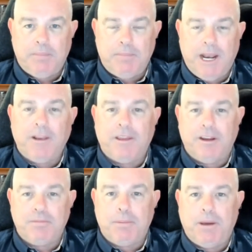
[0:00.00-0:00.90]
under
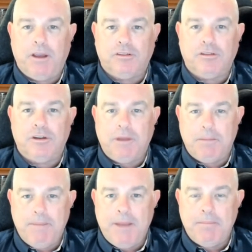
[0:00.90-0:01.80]
those proposed
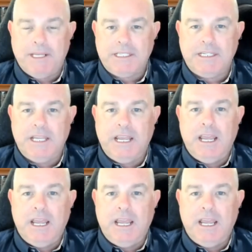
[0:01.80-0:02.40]
amendments,